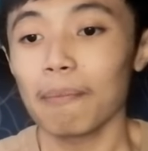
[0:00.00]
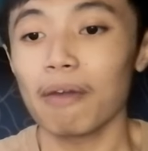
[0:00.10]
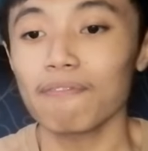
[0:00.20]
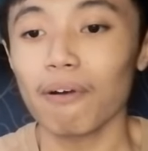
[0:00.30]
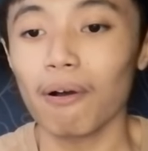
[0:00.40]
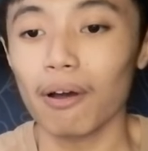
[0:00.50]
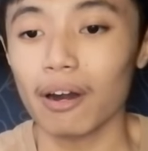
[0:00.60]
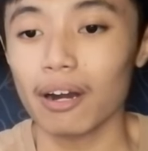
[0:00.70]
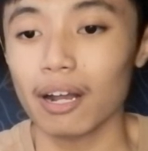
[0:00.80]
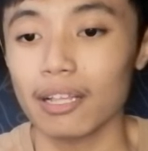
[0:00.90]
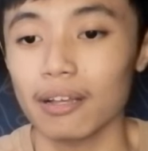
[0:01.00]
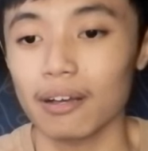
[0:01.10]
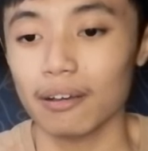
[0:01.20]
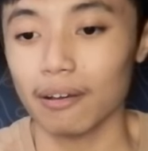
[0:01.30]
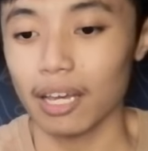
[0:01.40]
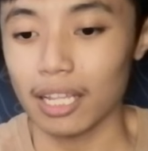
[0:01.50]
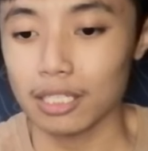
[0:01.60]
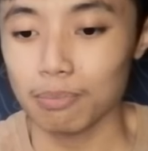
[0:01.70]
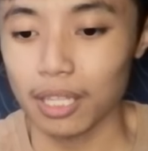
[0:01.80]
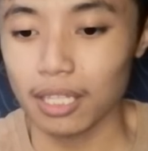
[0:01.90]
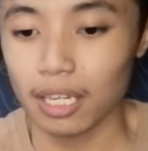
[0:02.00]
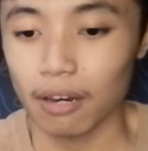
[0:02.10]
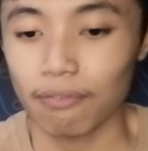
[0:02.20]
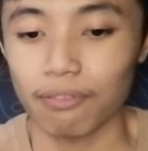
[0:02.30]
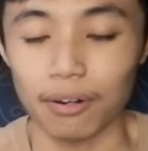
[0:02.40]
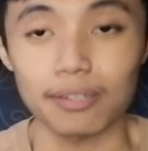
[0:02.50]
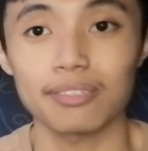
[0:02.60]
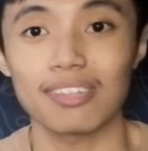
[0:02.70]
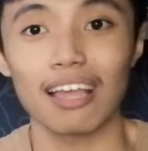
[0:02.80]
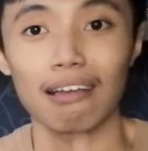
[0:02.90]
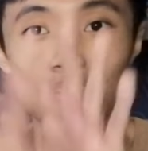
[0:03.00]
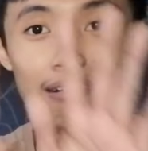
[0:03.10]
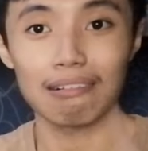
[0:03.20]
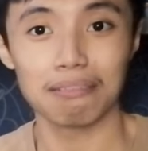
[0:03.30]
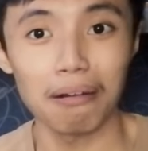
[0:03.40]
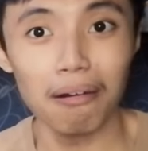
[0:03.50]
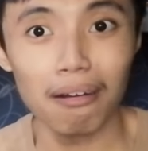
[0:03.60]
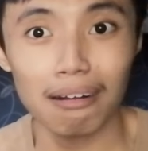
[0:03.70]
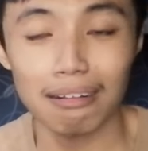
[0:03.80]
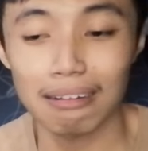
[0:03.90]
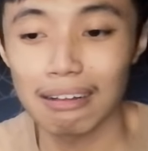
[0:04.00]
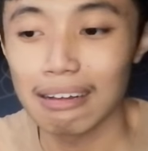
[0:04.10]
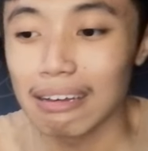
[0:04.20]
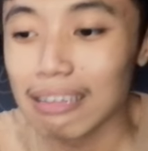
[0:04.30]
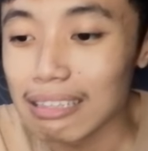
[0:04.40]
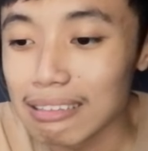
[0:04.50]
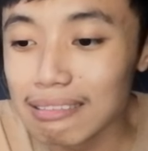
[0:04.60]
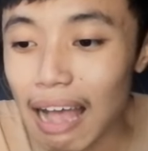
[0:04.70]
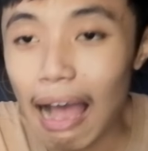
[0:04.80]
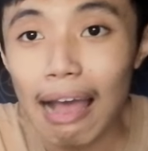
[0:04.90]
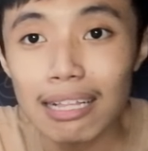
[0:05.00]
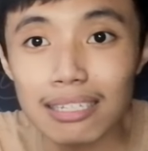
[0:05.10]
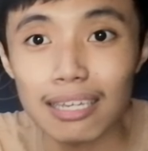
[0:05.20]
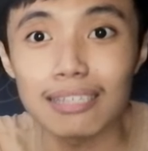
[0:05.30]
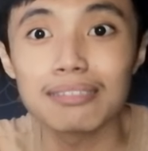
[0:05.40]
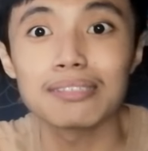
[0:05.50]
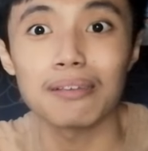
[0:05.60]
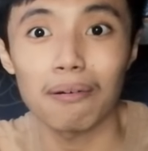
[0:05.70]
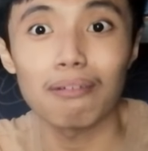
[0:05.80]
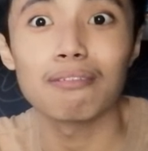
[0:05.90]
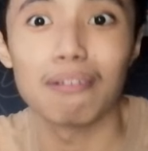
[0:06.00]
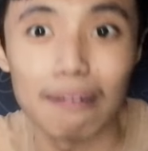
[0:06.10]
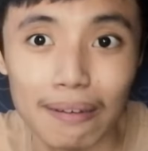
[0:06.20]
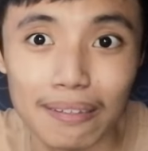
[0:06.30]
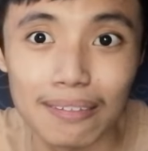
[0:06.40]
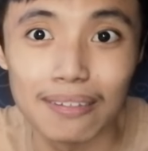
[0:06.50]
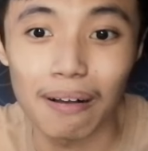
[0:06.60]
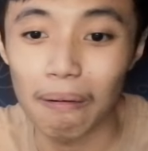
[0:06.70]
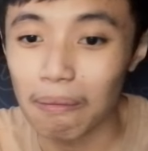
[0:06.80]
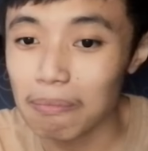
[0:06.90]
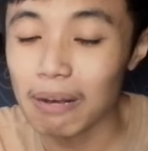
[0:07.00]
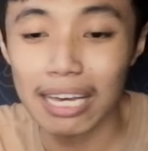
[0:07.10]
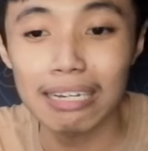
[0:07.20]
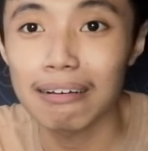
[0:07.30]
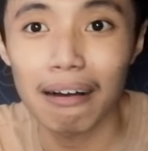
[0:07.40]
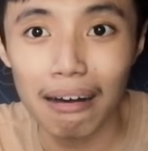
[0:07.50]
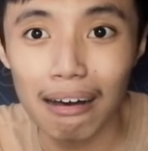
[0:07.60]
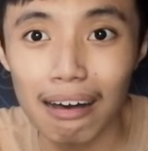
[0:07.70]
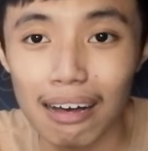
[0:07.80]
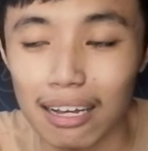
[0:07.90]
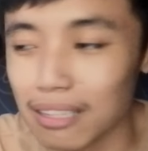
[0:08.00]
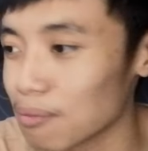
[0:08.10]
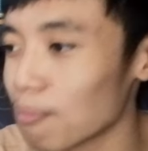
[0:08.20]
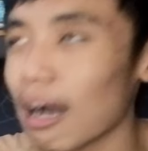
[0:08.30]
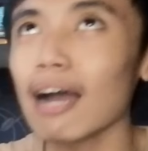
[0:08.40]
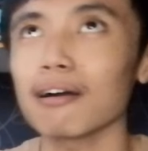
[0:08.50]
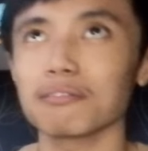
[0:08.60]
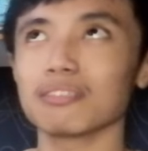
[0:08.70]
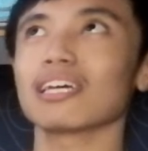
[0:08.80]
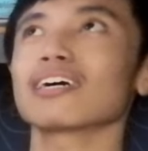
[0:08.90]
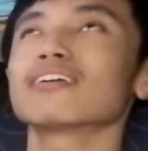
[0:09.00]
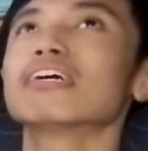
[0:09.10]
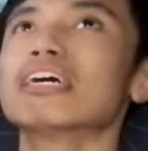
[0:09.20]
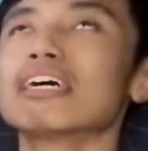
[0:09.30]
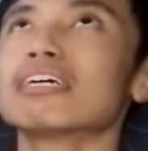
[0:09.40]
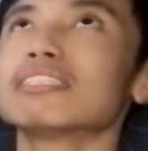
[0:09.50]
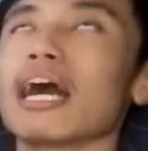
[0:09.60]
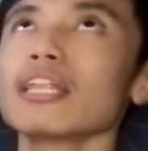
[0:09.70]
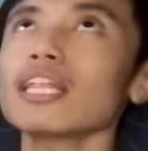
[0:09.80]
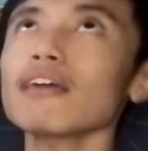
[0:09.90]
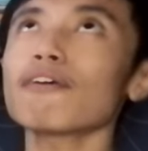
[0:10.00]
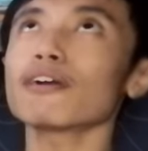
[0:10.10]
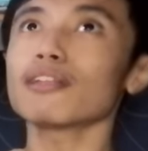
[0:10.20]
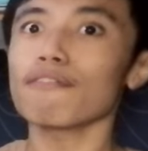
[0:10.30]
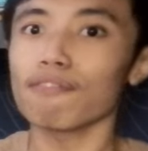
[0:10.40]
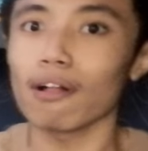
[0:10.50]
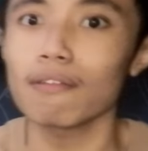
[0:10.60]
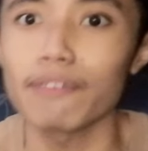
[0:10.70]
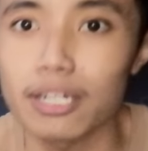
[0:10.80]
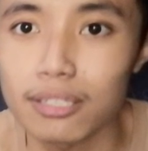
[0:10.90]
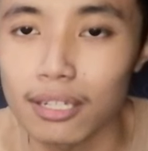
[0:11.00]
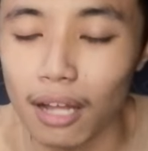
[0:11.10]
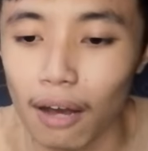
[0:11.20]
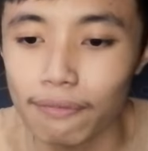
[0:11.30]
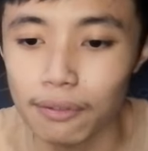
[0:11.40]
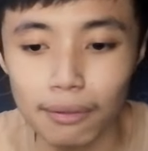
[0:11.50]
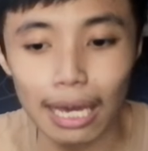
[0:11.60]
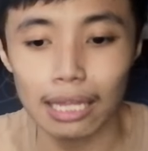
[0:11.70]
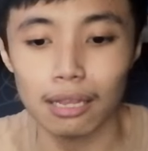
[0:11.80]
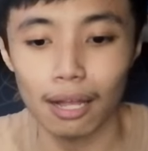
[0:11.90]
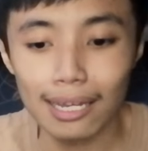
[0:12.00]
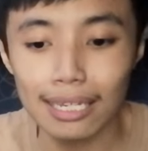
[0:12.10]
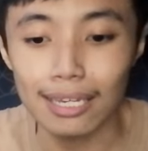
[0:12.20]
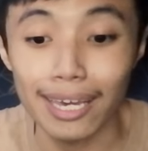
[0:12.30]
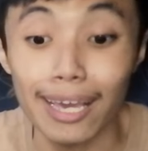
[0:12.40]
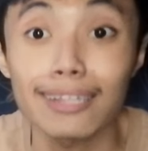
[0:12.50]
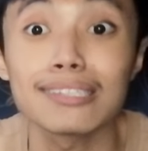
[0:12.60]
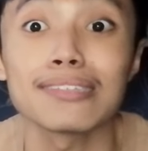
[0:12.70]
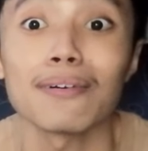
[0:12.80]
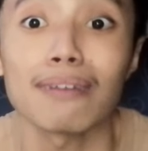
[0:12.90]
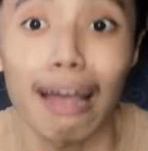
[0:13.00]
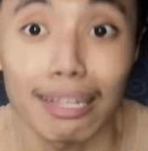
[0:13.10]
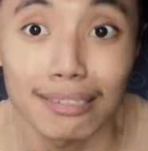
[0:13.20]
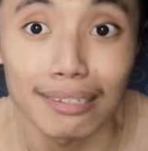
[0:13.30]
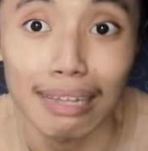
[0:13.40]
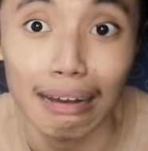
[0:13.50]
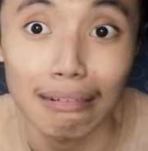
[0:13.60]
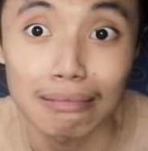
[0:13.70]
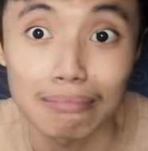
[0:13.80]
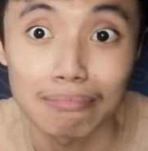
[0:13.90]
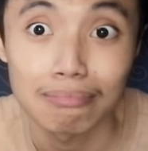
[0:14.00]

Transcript: Okay, let's put it here first. Girl, that is so good. Oh my god. Wow. Now that I've heard the full version of You Get Lucky, it's so catchy now.